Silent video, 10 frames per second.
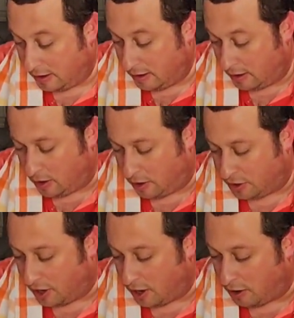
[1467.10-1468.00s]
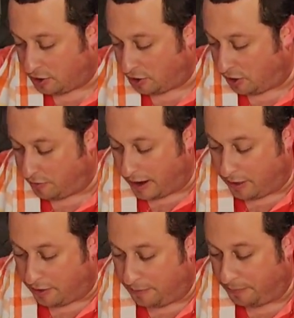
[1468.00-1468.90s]
our chard
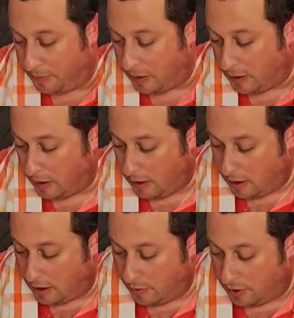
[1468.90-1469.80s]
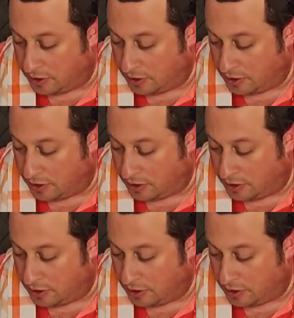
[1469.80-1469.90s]
rather, and we are just